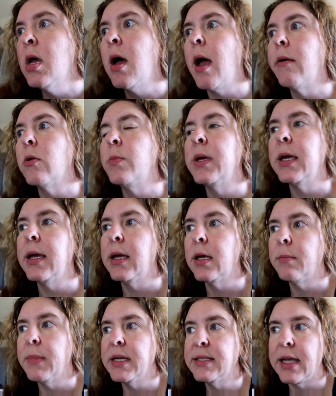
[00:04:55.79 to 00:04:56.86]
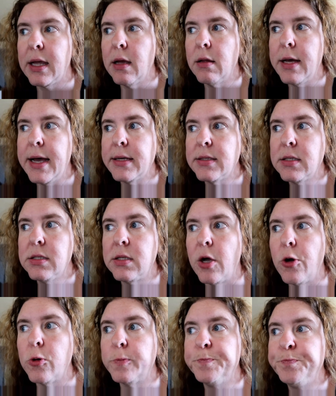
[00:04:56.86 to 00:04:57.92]
I will be in my second class
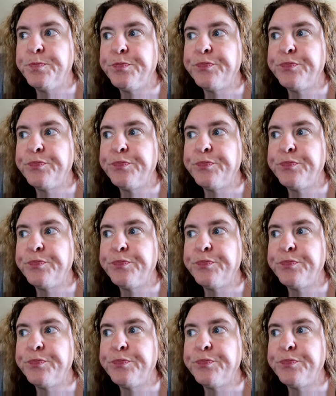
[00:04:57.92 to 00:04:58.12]
so